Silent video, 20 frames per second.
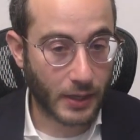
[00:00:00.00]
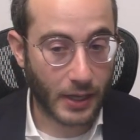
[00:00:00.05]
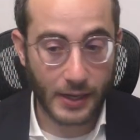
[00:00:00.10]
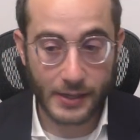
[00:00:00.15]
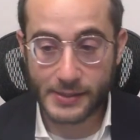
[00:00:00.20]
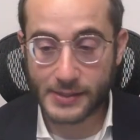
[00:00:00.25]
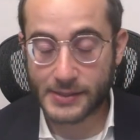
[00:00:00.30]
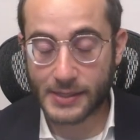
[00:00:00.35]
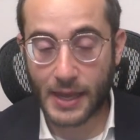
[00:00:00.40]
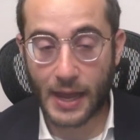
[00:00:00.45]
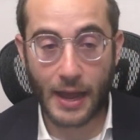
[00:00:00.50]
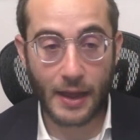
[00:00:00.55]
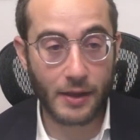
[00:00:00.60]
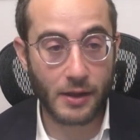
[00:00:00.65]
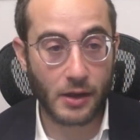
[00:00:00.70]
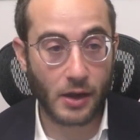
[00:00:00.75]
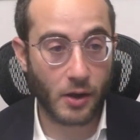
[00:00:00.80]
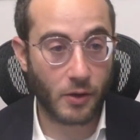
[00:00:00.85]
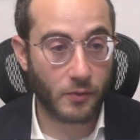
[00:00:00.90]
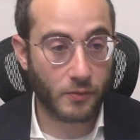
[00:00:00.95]
And he says, uh,
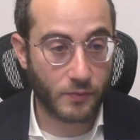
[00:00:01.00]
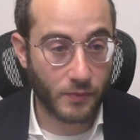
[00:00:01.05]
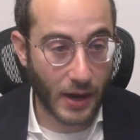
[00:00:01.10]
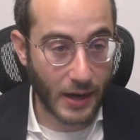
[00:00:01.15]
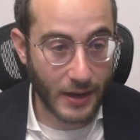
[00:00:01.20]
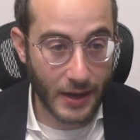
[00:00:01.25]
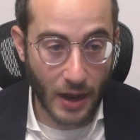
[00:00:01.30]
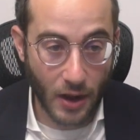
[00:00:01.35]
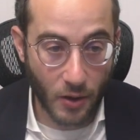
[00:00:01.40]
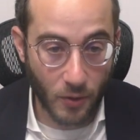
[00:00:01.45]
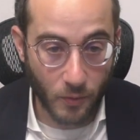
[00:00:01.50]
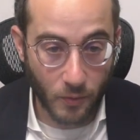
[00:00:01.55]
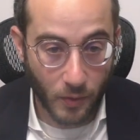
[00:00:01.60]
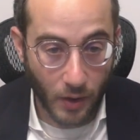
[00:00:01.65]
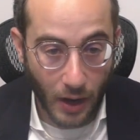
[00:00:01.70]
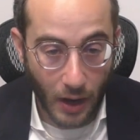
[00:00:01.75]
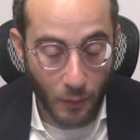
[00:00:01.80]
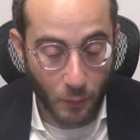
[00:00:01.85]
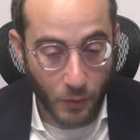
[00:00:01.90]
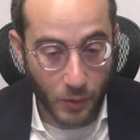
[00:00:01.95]
you know, right now
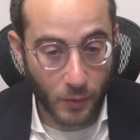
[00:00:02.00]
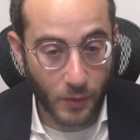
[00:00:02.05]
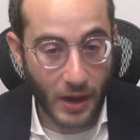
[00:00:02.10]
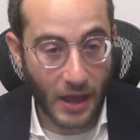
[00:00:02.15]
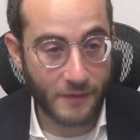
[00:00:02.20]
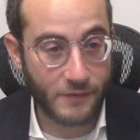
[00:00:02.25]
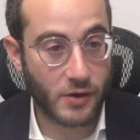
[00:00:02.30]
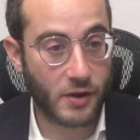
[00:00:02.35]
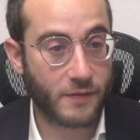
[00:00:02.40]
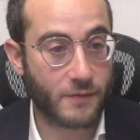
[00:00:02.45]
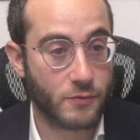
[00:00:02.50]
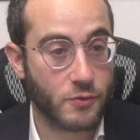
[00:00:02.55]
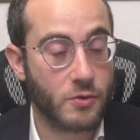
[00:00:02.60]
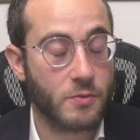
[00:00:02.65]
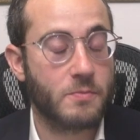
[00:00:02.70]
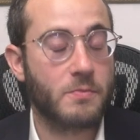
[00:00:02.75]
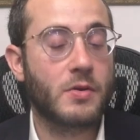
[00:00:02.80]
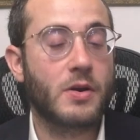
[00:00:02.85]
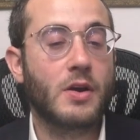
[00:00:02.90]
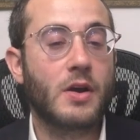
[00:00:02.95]
we don't have enough
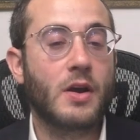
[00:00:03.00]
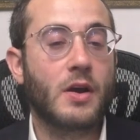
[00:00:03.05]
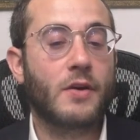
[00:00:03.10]
room